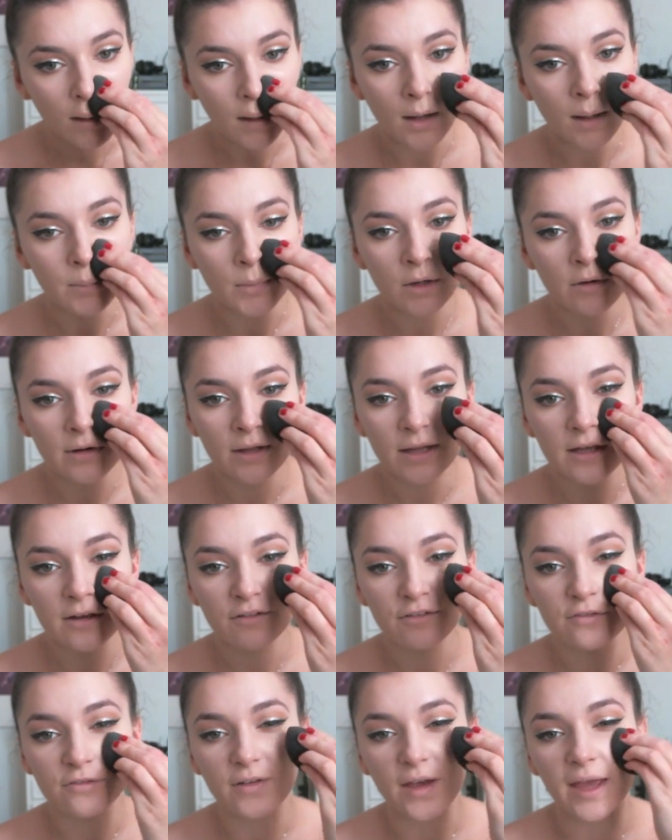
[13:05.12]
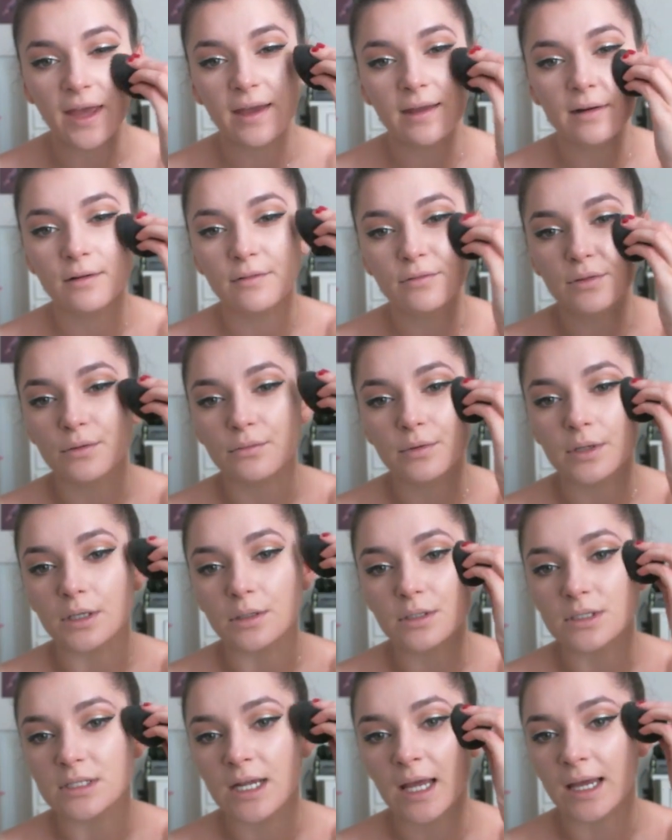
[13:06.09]
I'm not really a fan of the
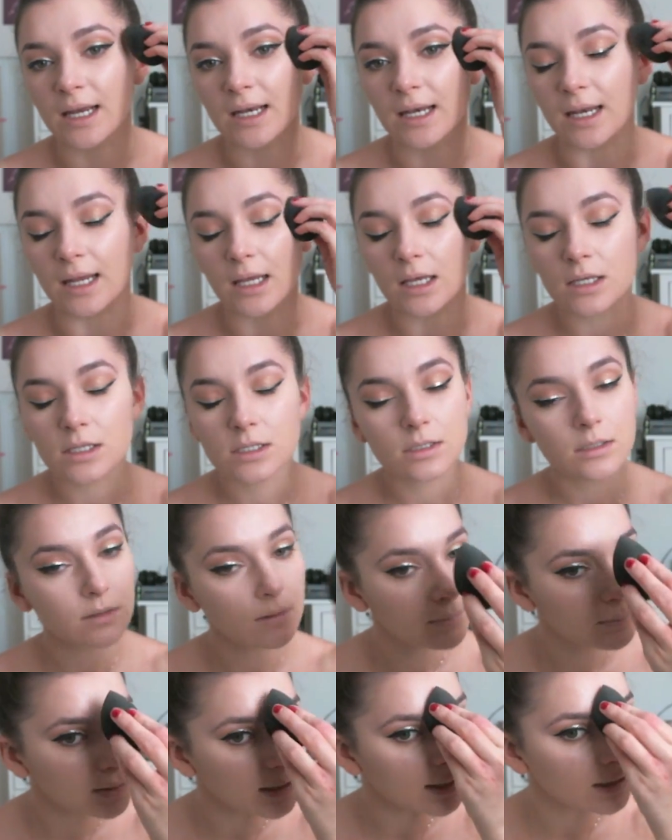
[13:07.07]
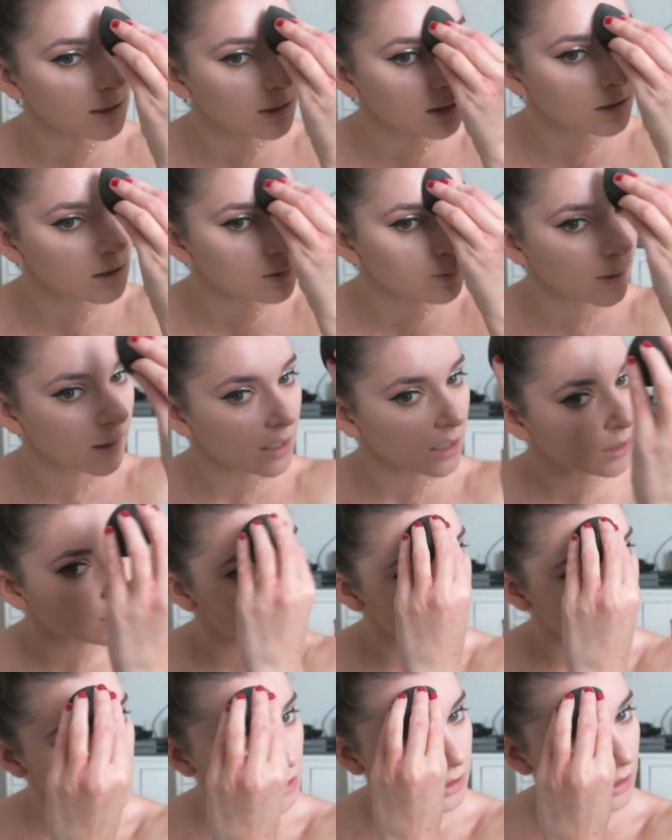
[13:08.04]
Real Techniques blending
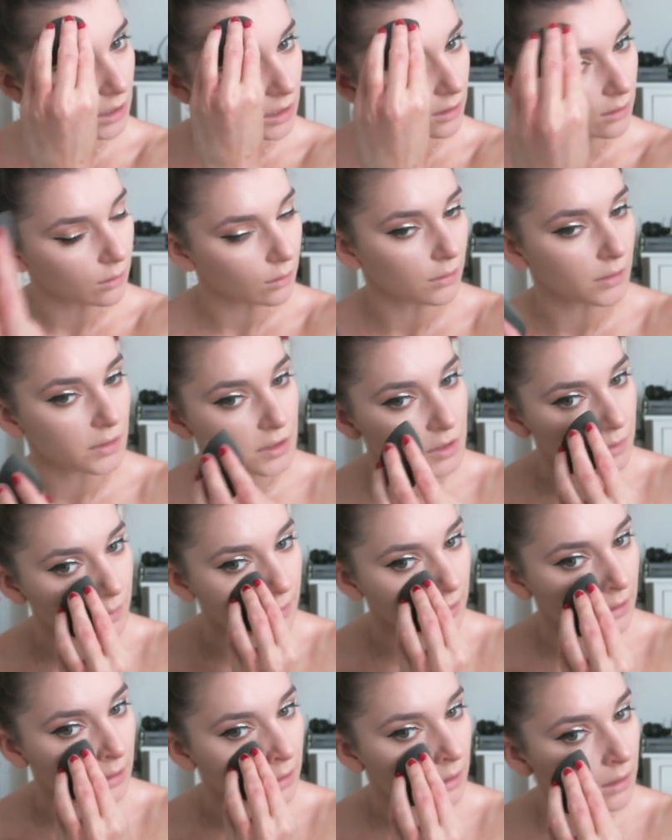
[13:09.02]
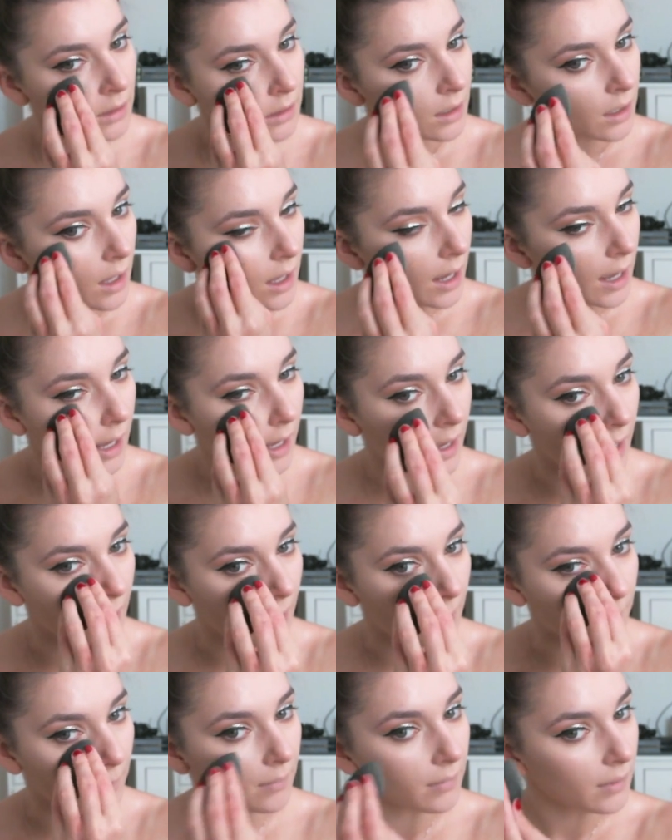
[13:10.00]
sponge, the orange one.
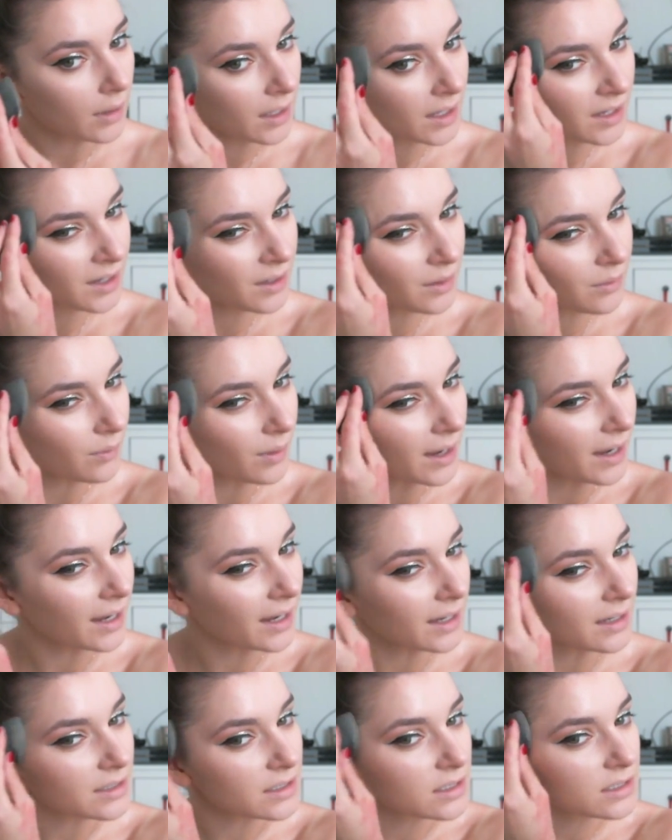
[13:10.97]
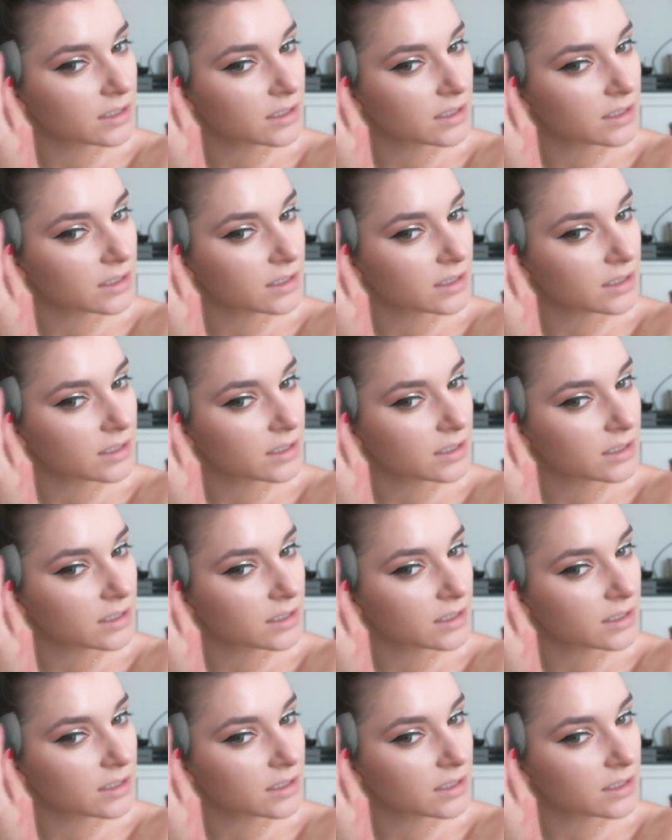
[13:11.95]
I don't know why, I